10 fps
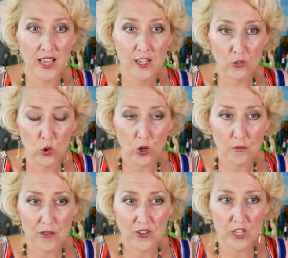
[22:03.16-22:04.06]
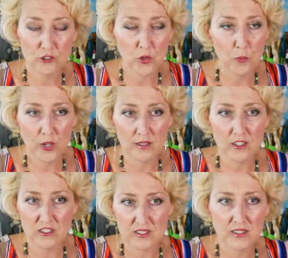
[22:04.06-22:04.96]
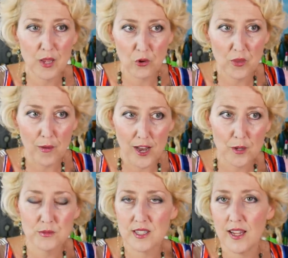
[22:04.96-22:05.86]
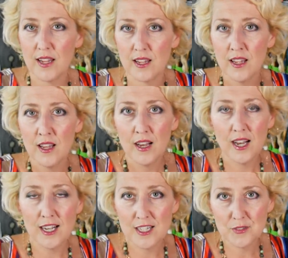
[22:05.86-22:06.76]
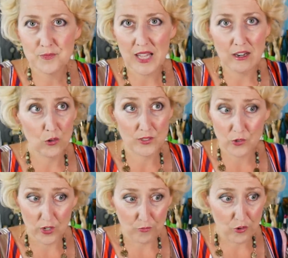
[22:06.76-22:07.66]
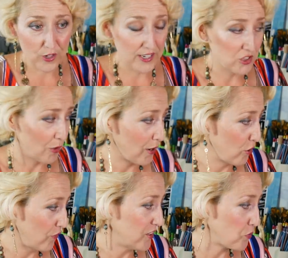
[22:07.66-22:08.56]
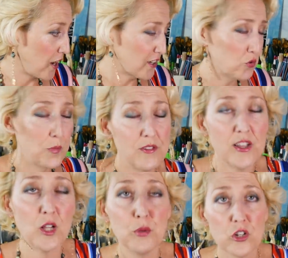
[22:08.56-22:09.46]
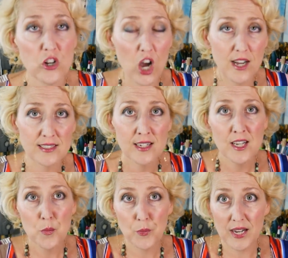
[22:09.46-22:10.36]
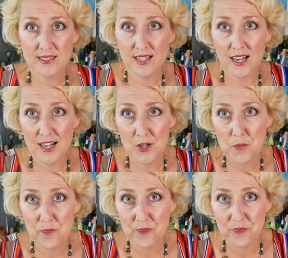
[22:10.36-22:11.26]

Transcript: I had recorded my video, so I put a little disclaimer on the bottom saying, um, I don't know what's going up for Inktober, I don't know if these products will be available or not, but, um,